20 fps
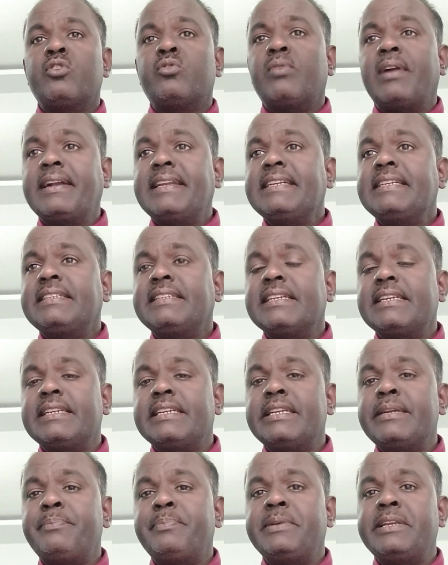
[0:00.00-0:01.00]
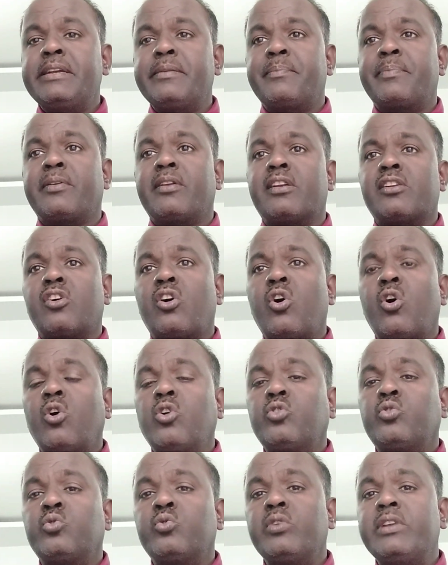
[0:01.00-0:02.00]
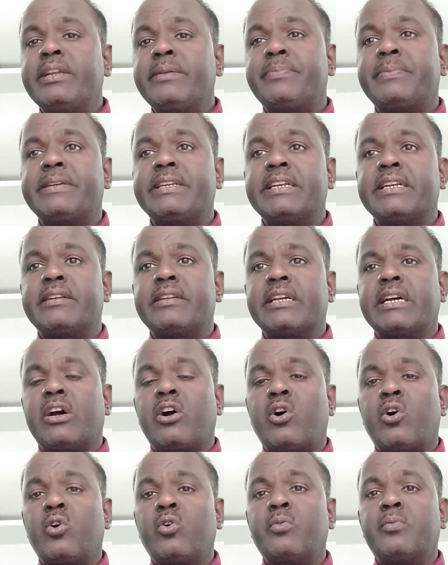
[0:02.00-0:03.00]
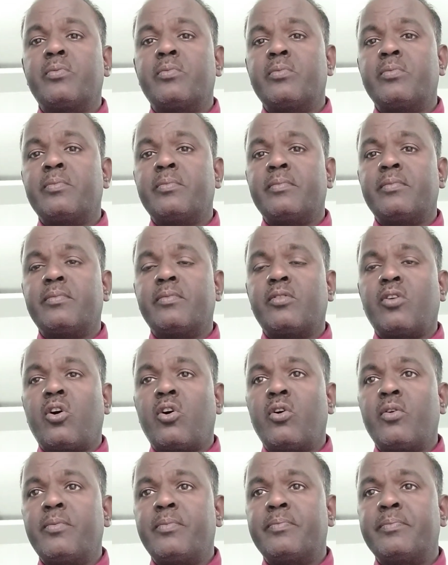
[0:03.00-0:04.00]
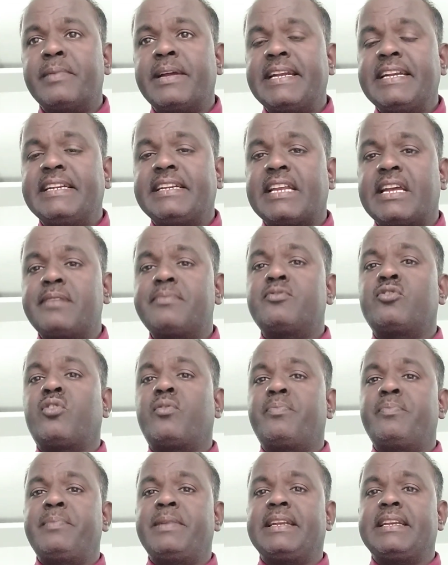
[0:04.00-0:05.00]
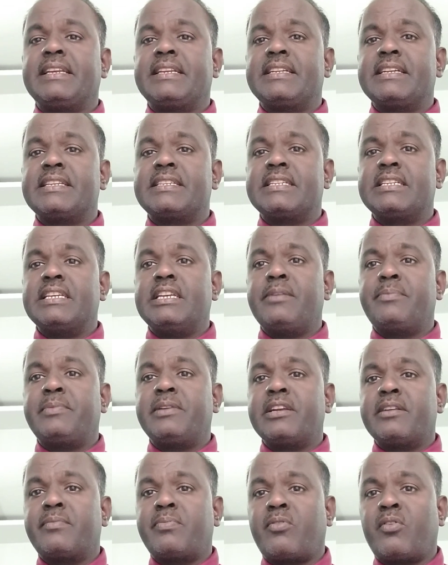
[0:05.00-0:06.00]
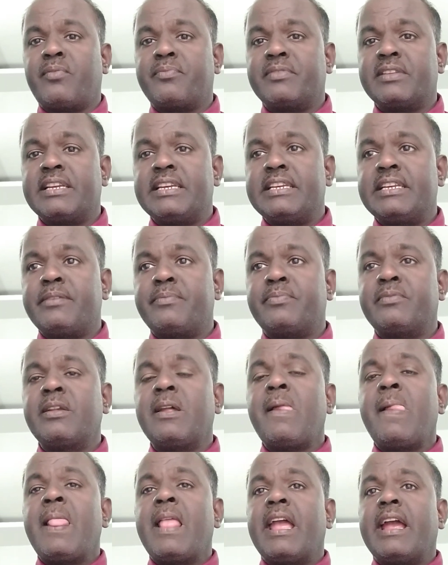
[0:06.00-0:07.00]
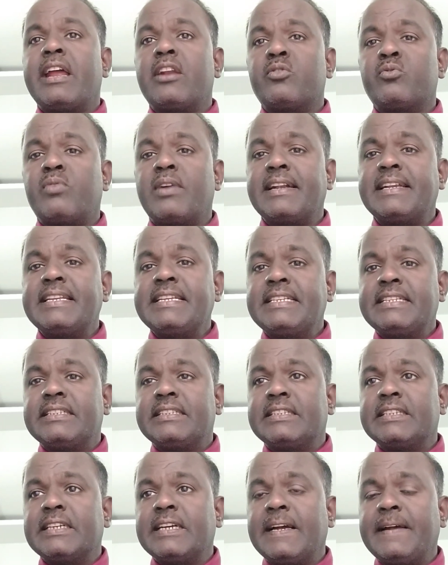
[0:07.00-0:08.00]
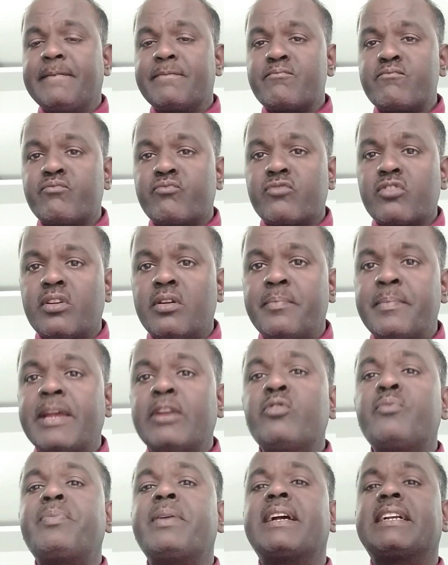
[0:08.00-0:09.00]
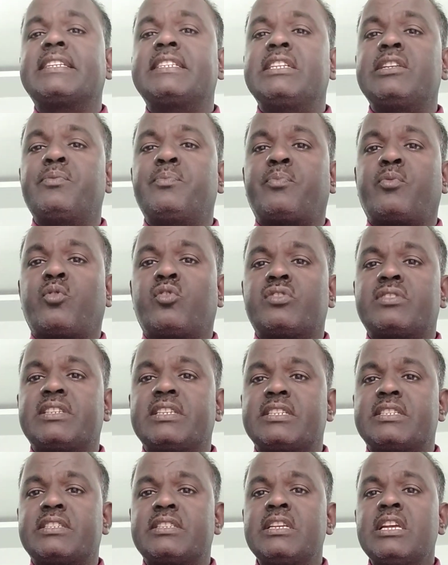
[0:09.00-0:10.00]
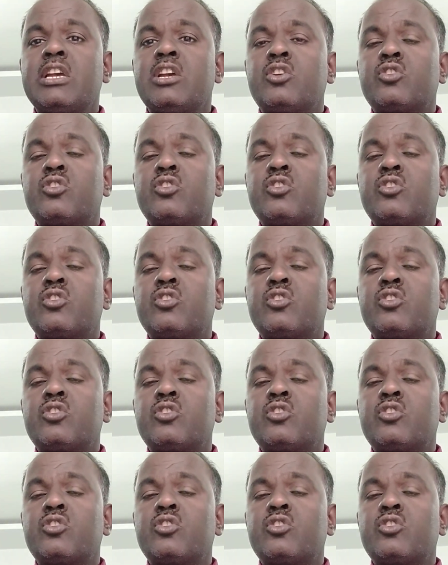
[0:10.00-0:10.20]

What is the lifting plan? How to lift it? How many types of materials lifted from the lift? And what is the manufacturing process?